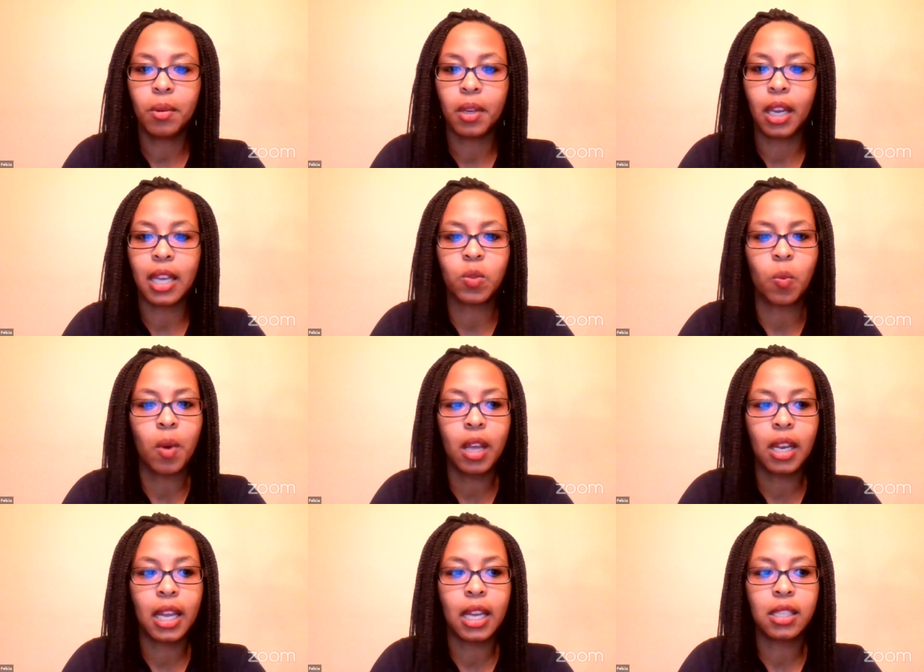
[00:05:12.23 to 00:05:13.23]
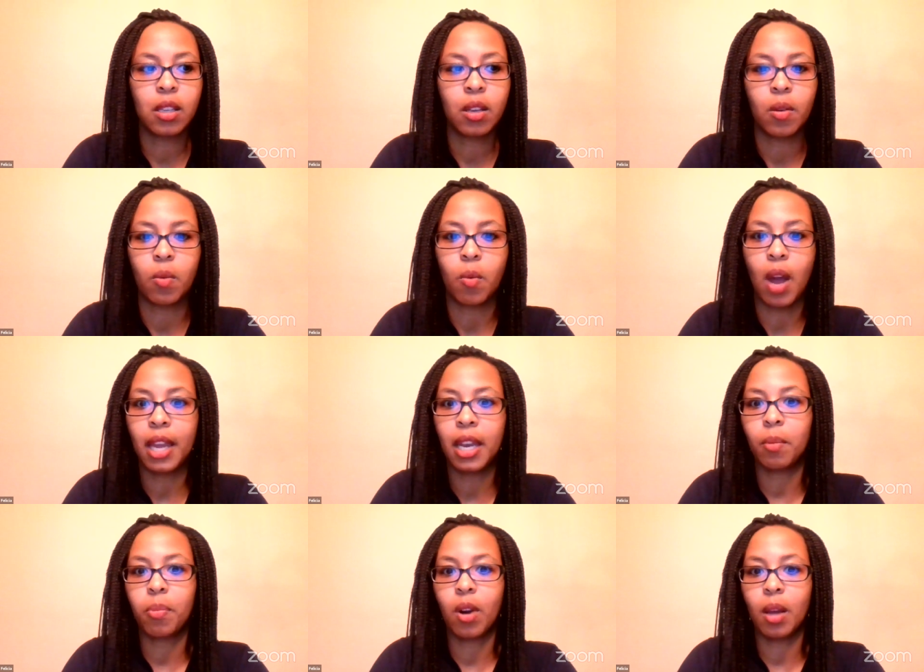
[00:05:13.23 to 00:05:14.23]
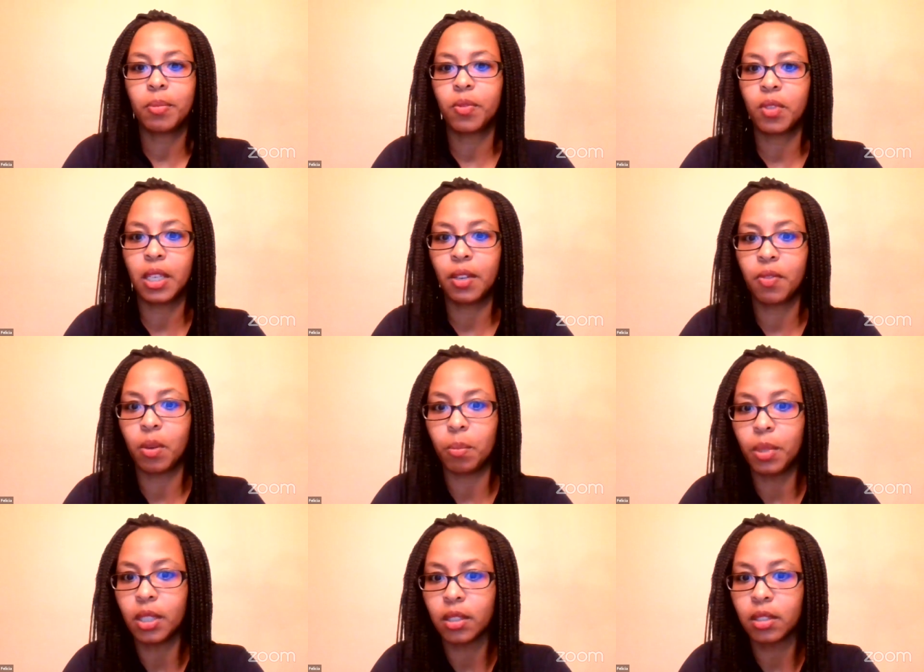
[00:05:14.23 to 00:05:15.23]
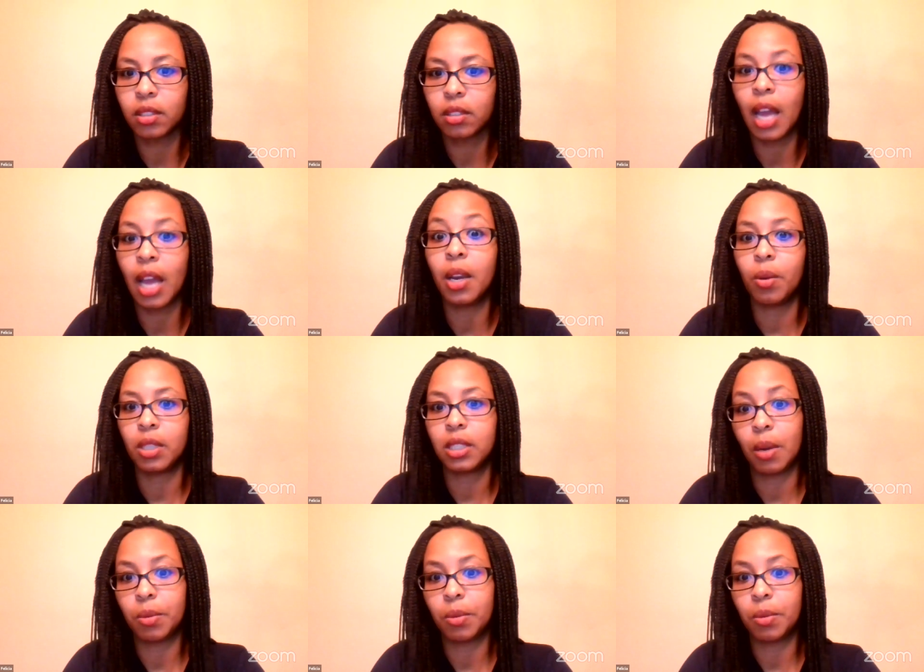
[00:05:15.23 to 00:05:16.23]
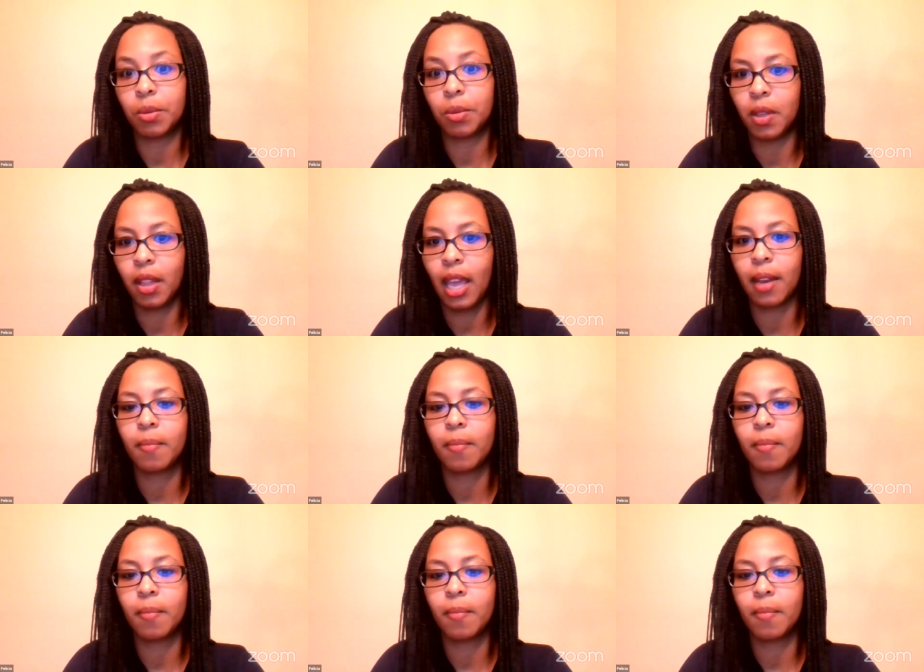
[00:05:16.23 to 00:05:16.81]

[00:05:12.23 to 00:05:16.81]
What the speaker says: as well as writing prompts for different books. I noticed I was doing that.